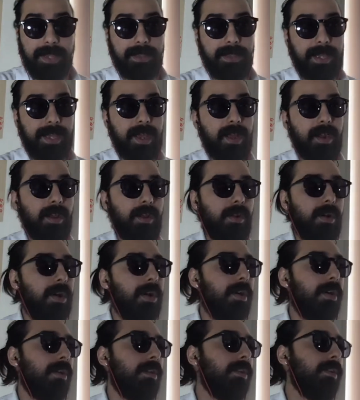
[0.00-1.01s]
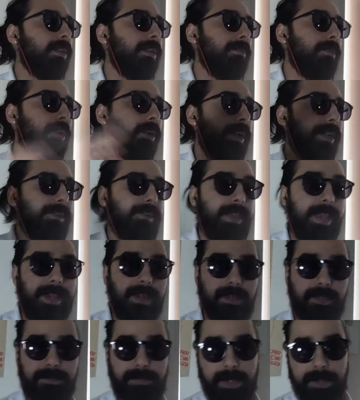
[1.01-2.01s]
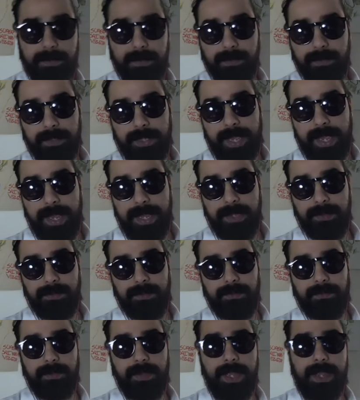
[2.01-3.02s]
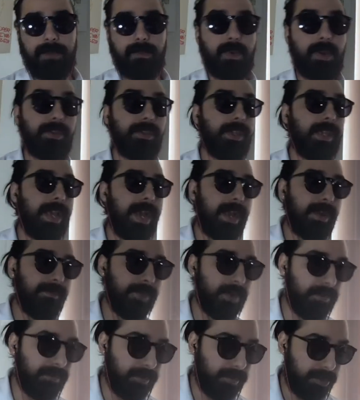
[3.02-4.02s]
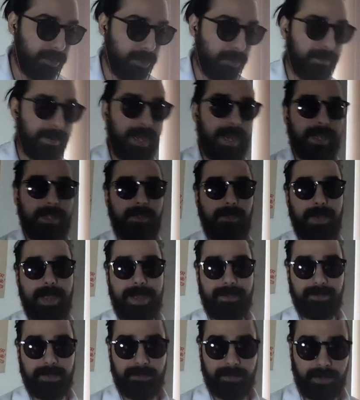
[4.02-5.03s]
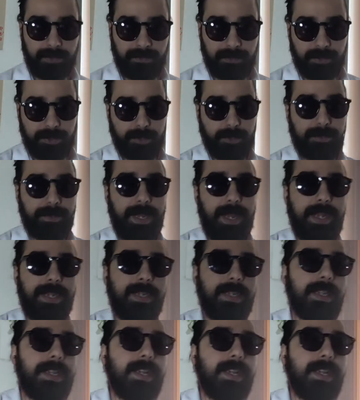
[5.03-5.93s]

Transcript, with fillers: They got on all the Bernie Sanders people's case of like, well, you got to vote for Joe Biden. You have to vote for Joe Biden.